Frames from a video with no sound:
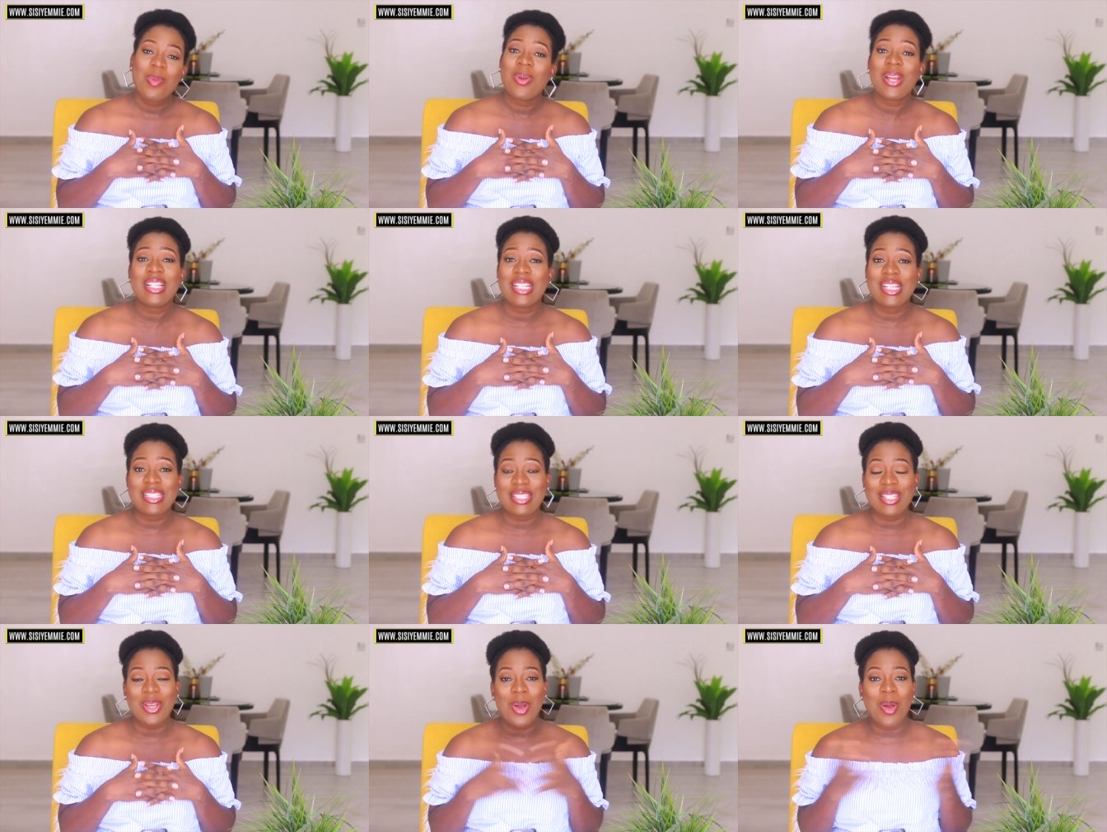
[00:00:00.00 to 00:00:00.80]

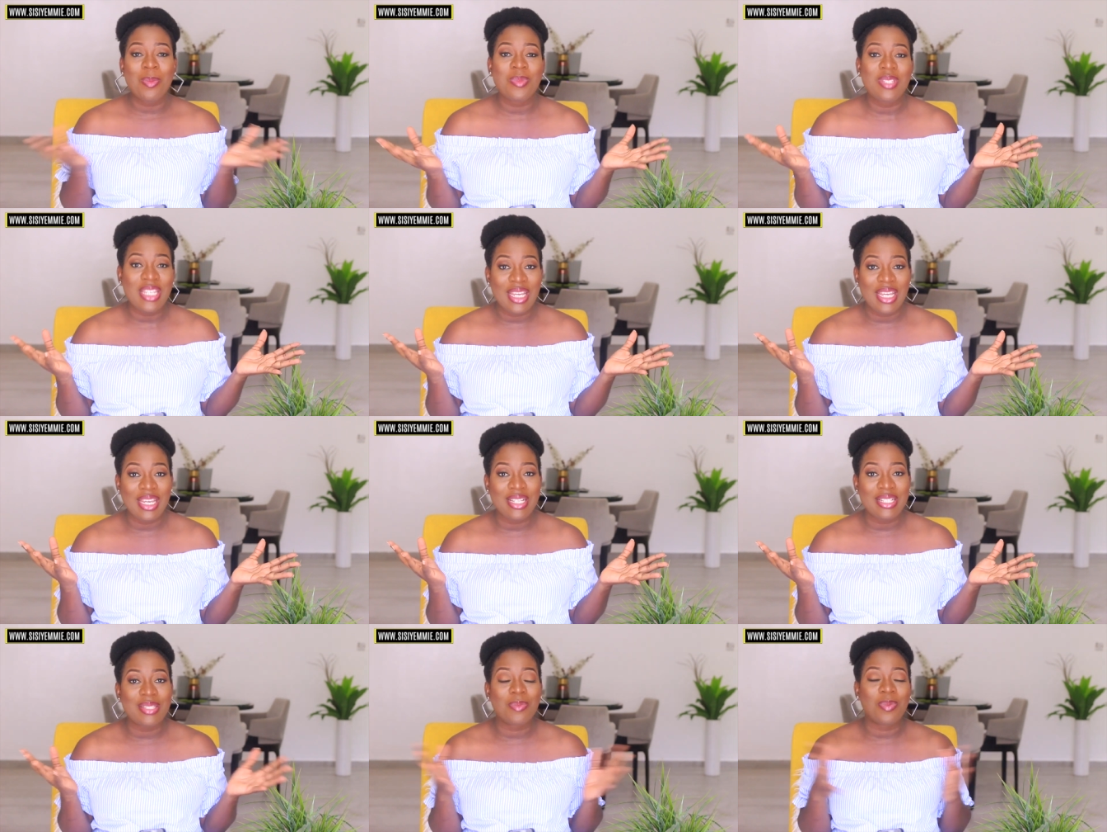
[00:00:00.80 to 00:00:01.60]
pregnancy
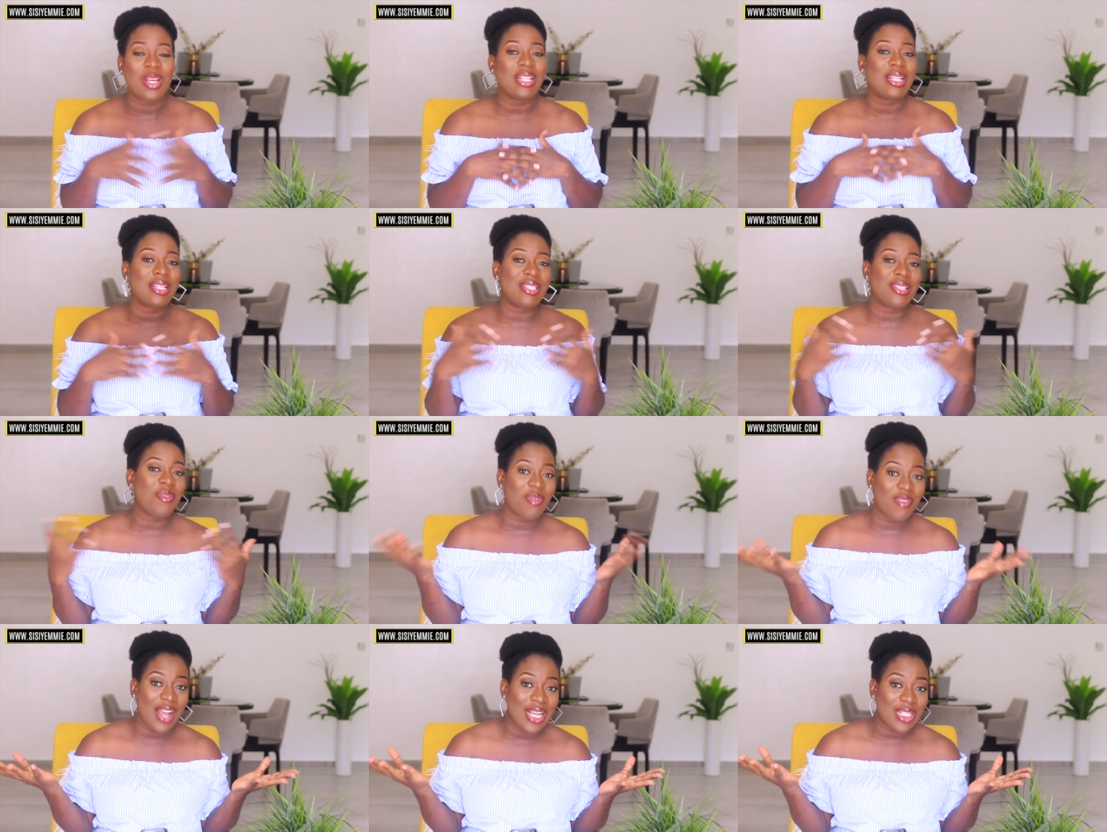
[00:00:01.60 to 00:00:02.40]
updates, pregnancy
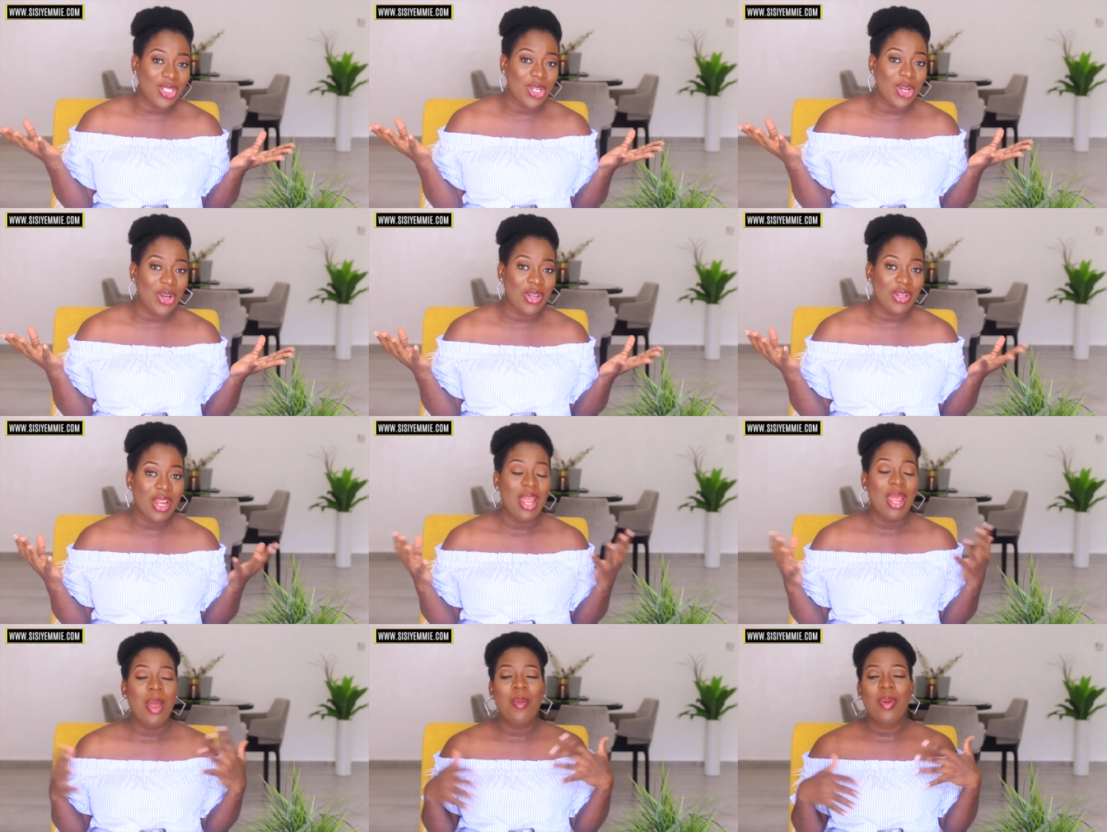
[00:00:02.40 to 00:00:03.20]
fashion,
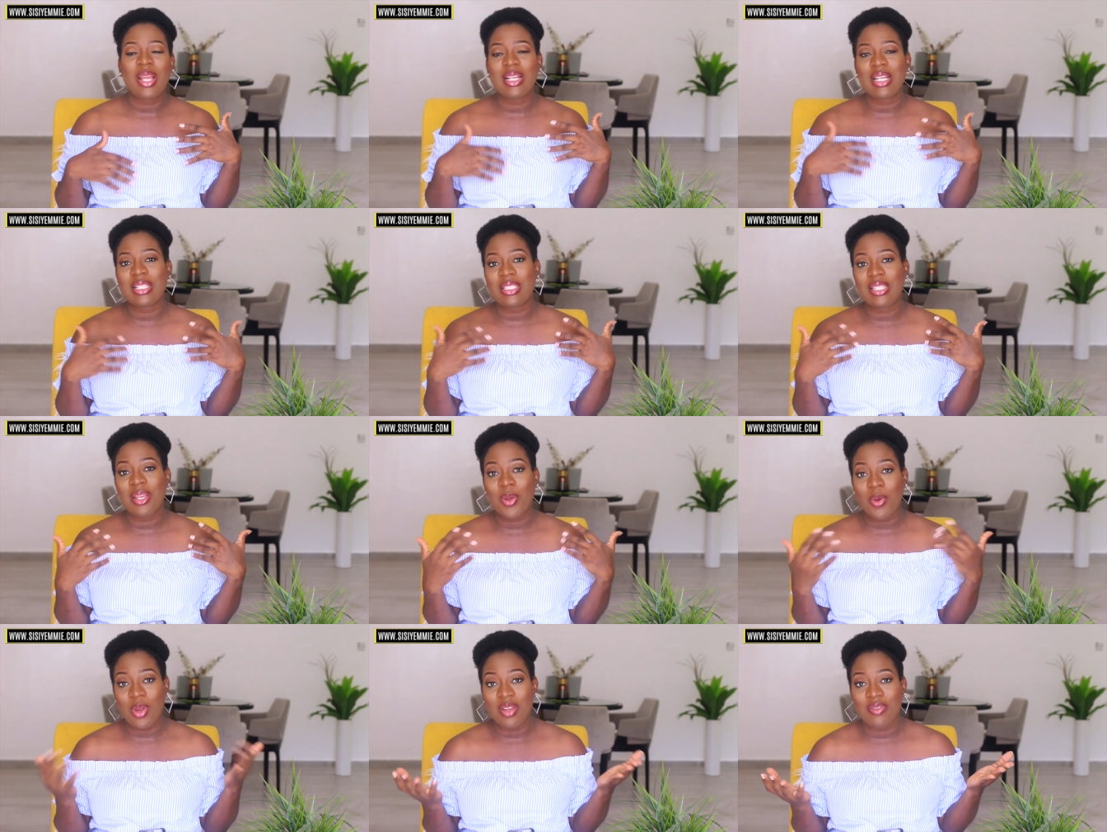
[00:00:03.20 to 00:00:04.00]
pregnancy
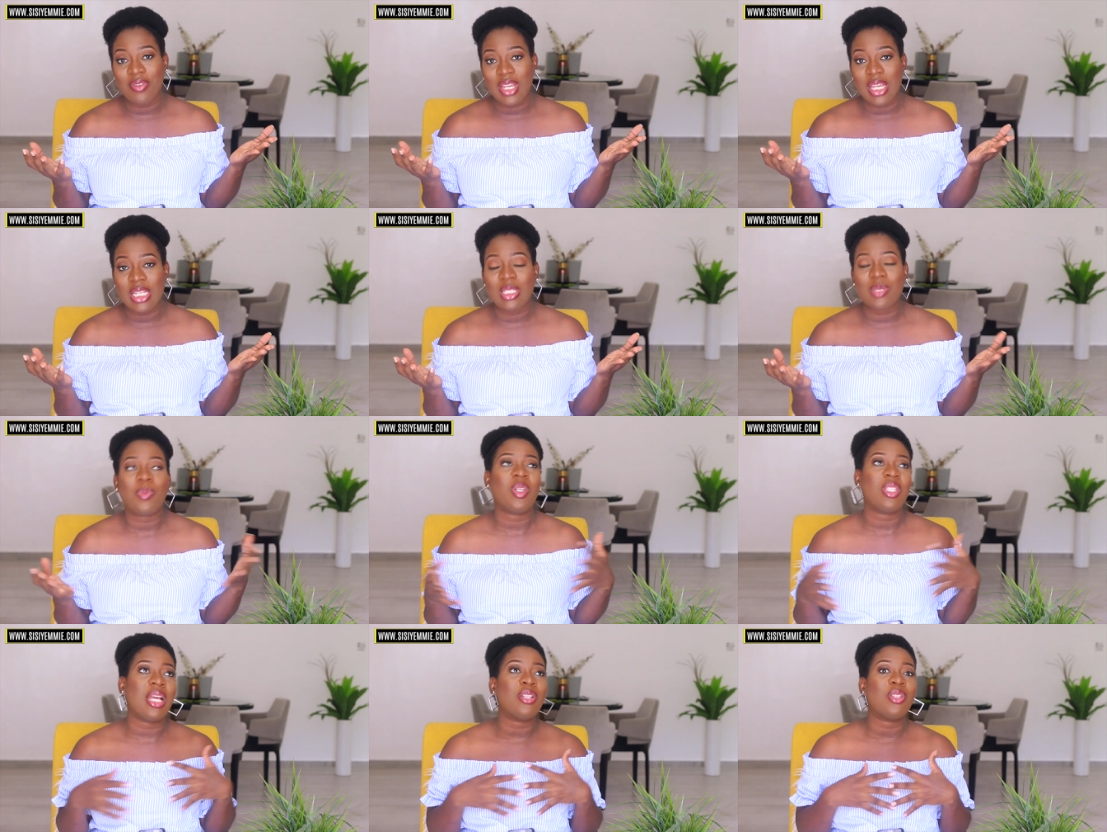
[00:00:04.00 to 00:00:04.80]
cravings,
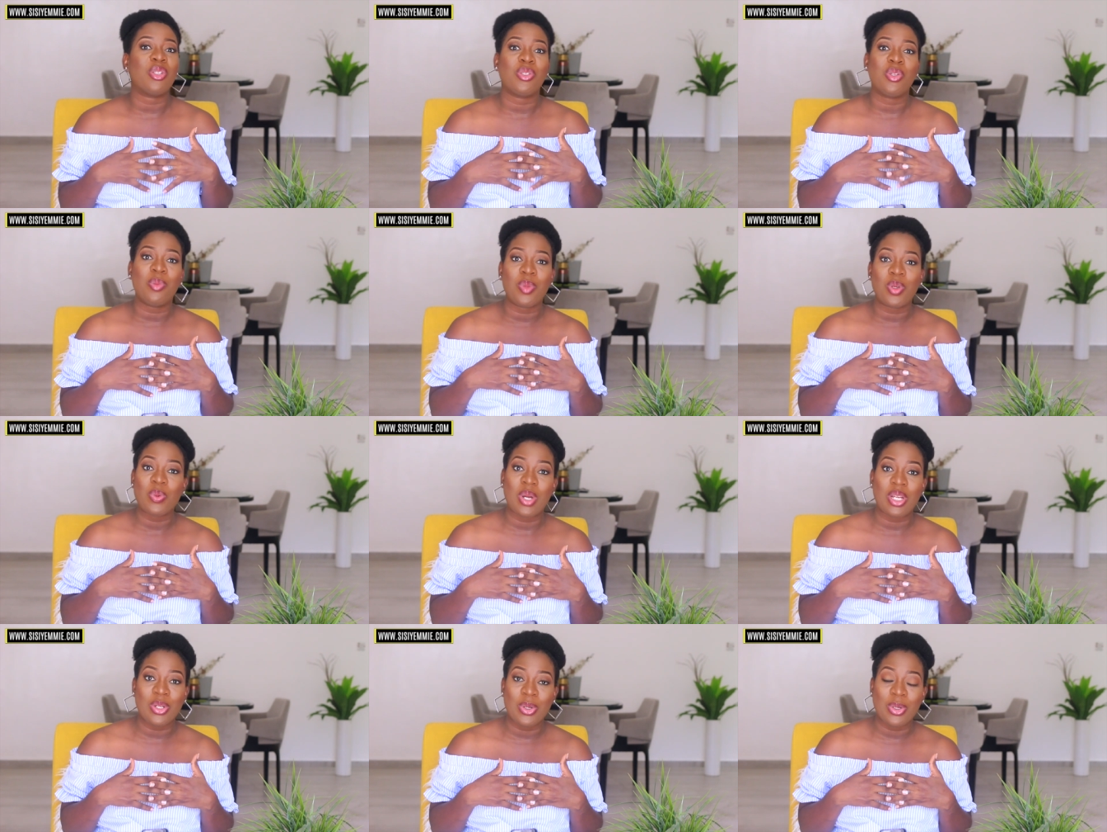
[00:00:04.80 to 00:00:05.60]
but that does not mean
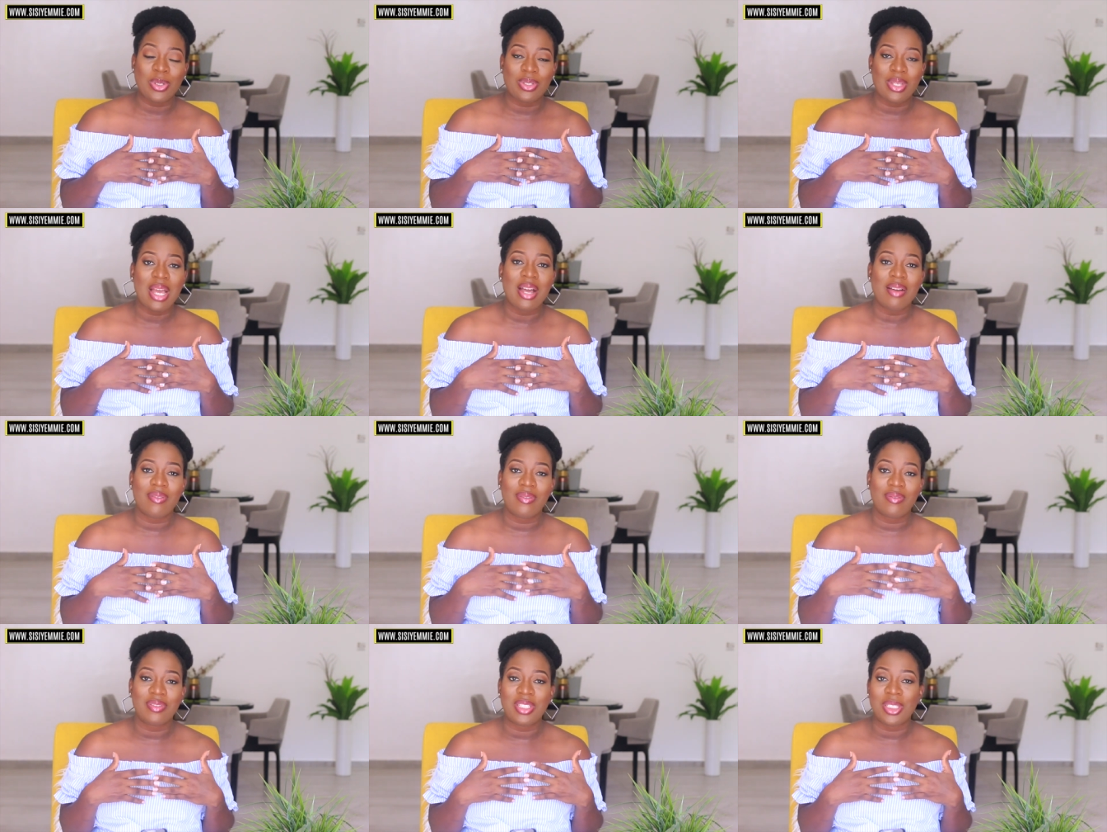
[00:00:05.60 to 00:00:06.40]
we're not going to have
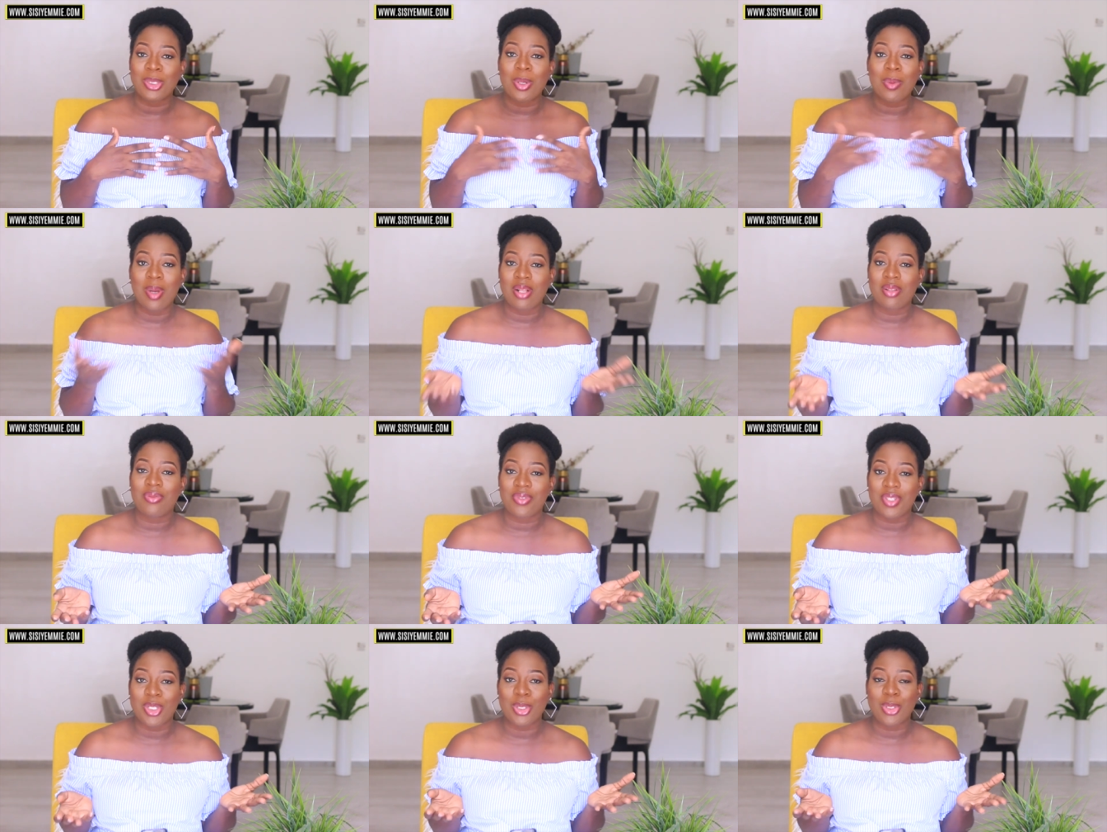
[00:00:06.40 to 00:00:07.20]
the normal
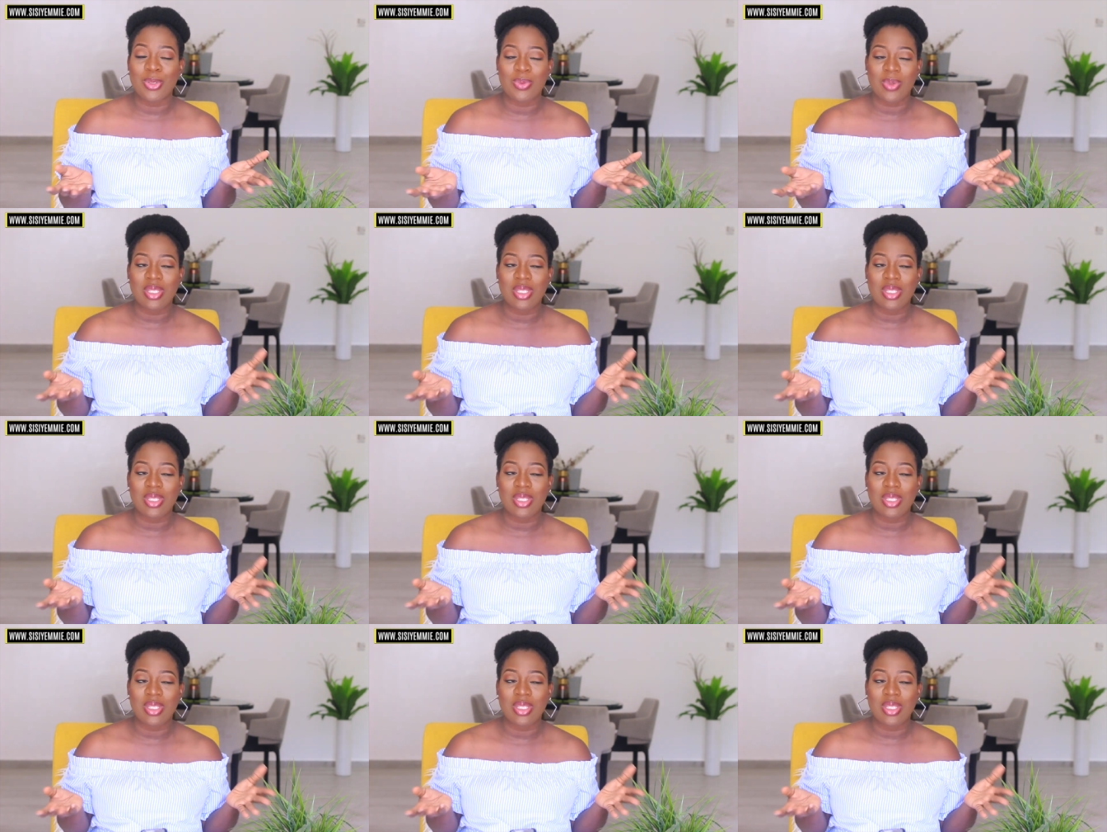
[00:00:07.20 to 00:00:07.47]
videos.